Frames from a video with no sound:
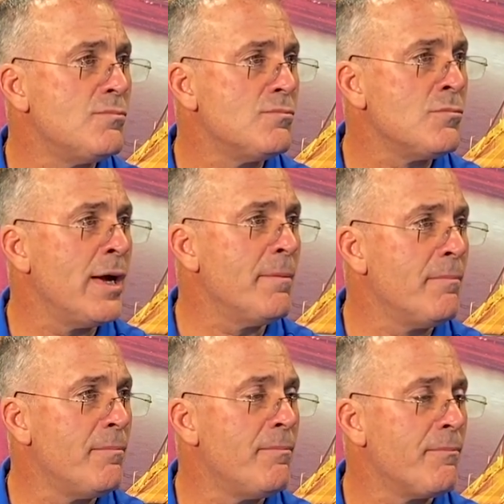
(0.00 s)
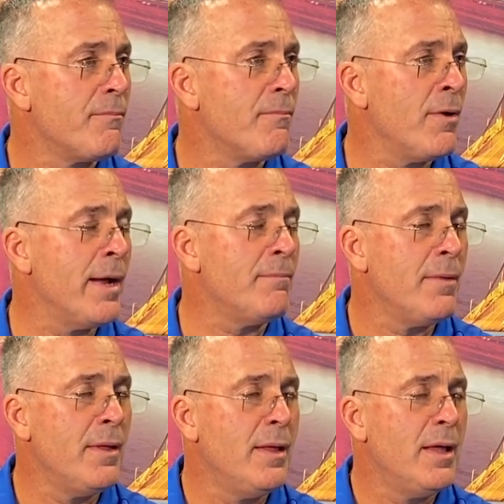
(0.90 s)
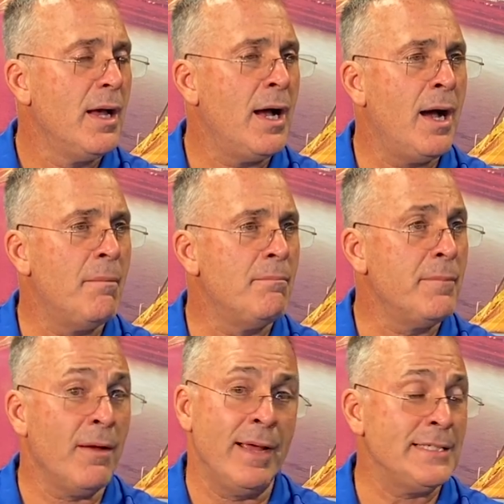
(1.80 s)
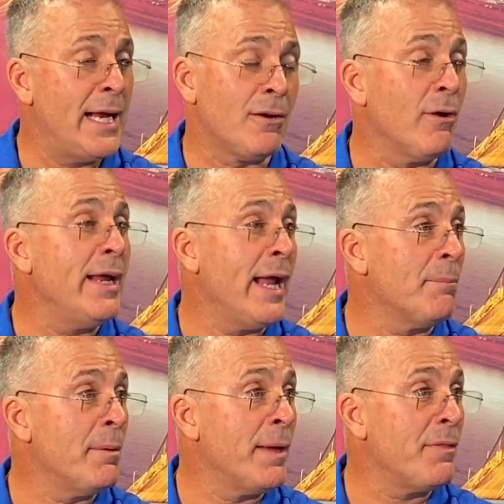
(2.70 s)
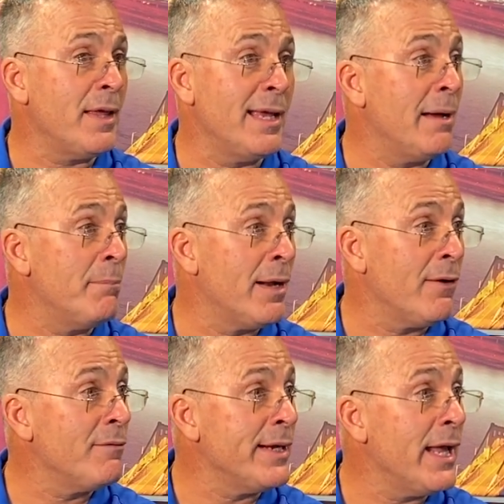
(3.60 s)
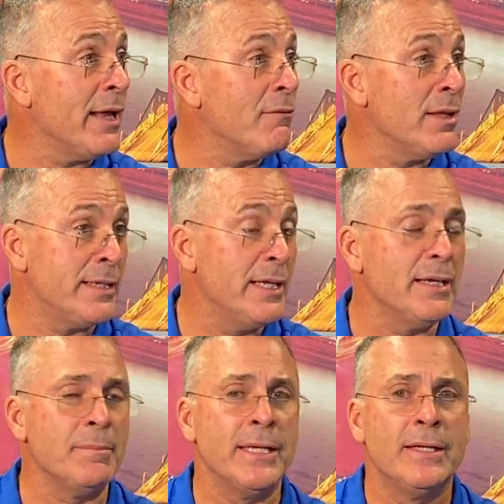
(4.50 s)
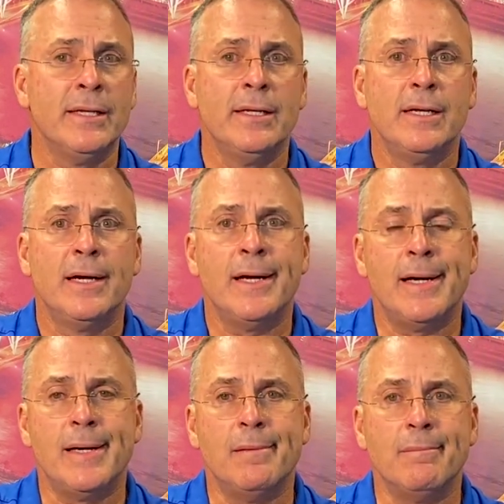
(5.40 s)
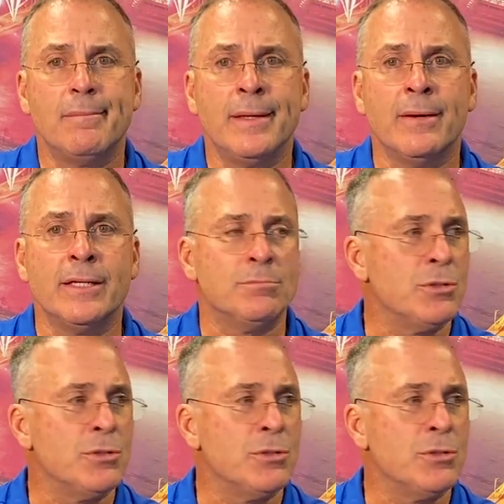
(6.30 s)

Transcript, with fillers: Uh, right. Right. Um, you know, he had a great camp. I mean, I think he got better every day. He really did. I mean, um, you know, he's